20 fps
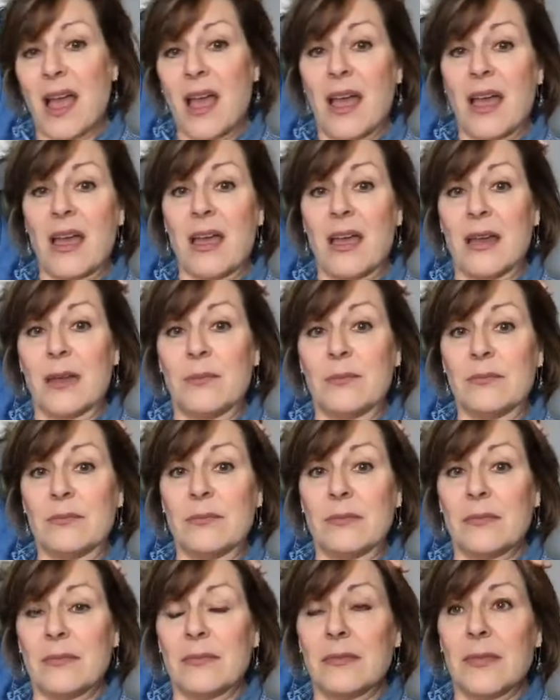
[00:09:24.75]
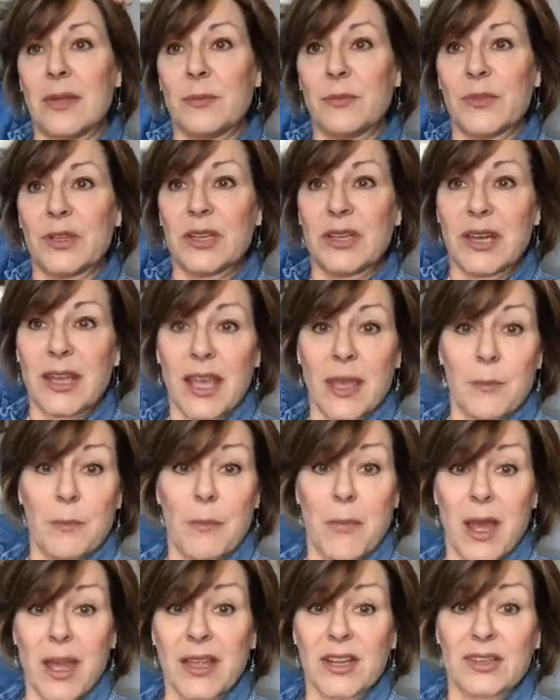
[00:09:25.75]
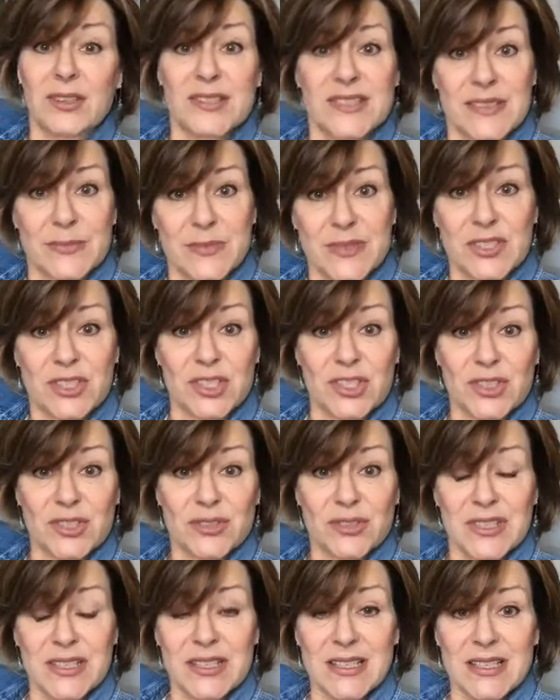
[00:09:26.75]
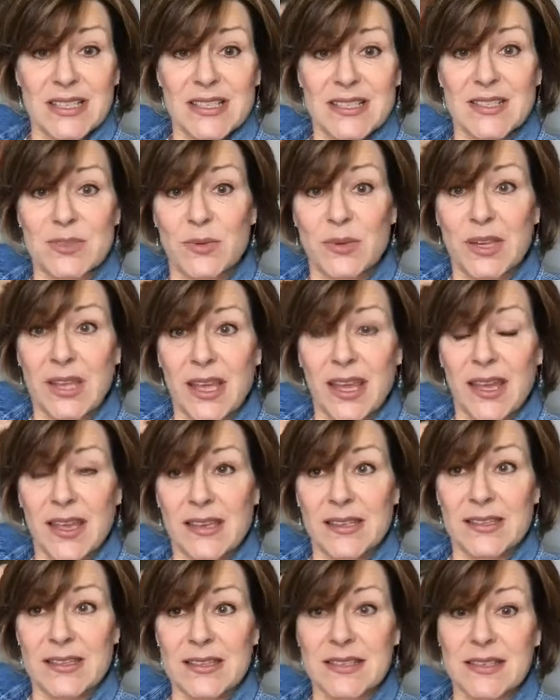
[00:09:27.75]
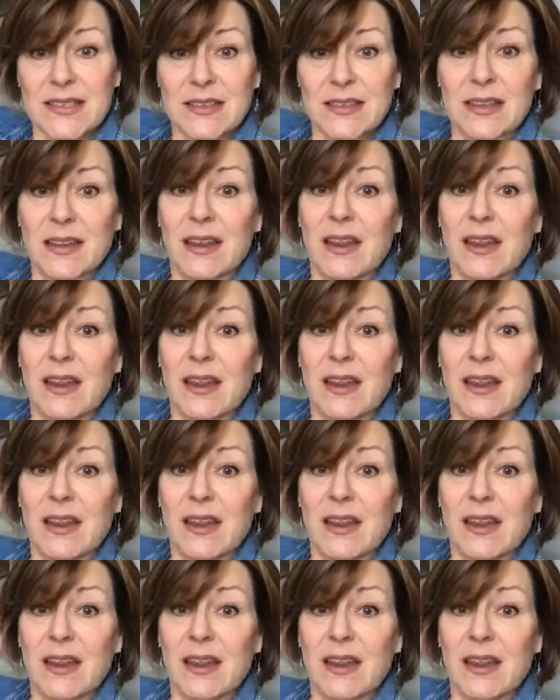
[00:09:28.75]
Gonna get my Christmas tree this weekend,